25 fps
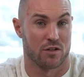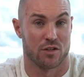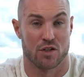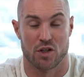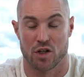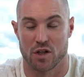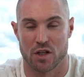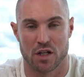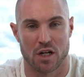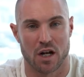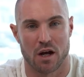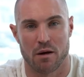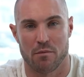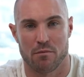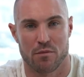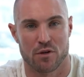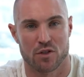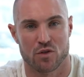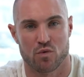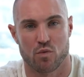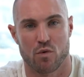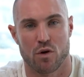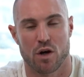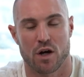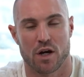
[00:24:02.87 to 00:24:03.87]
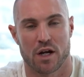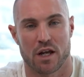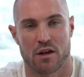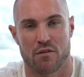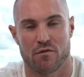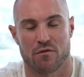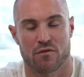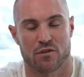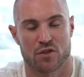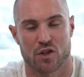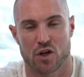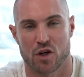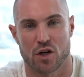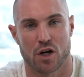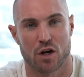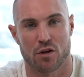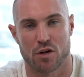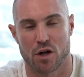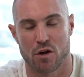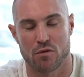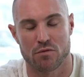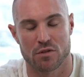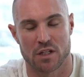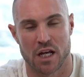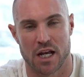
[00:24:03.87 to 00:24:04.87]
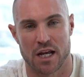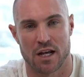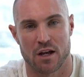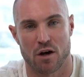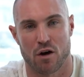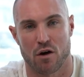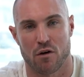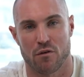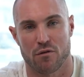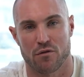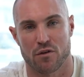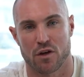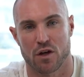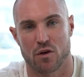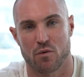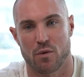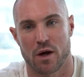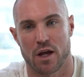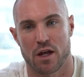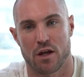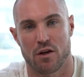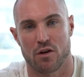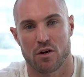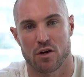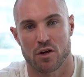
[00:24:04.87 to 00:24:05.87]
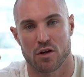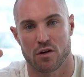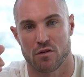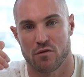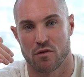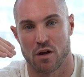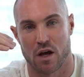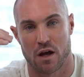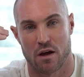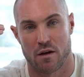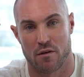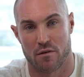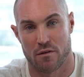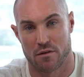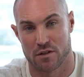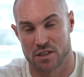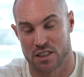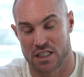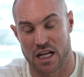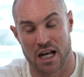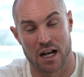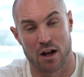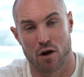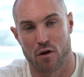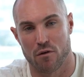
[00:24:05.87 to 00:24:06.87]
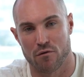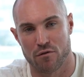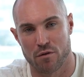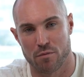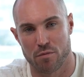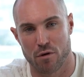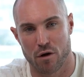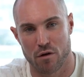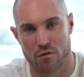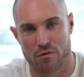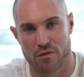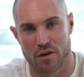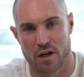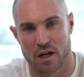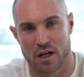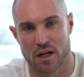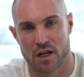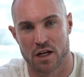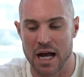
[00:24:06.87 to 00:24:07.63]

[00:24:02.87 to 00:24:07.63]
Do the numbers work if Serco don't take it off you, where you could sell it on for profit?